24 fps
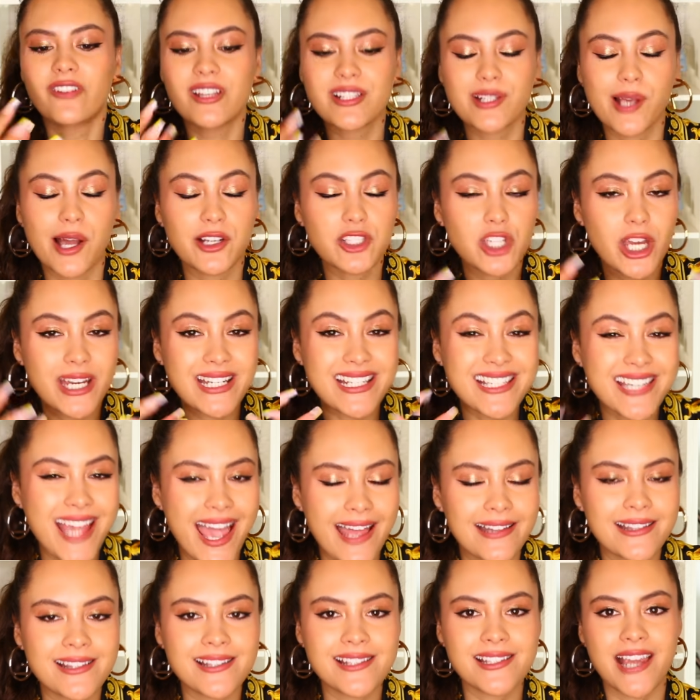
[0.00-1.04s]
Versace
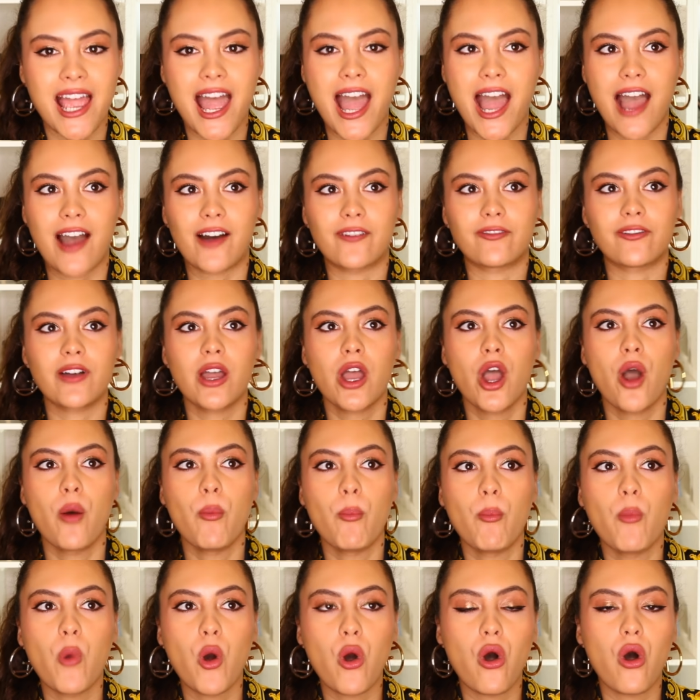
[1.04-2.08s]
tends to have
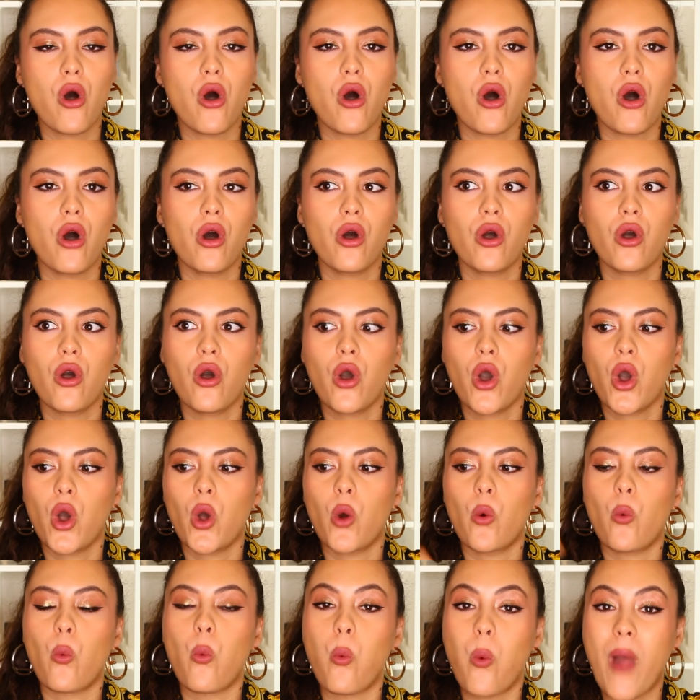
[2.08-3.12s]
more
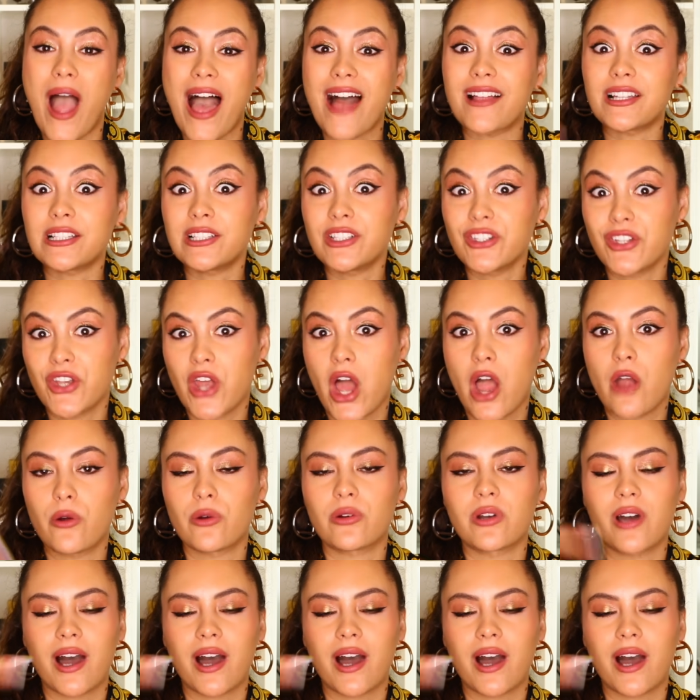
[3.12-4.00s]
well-known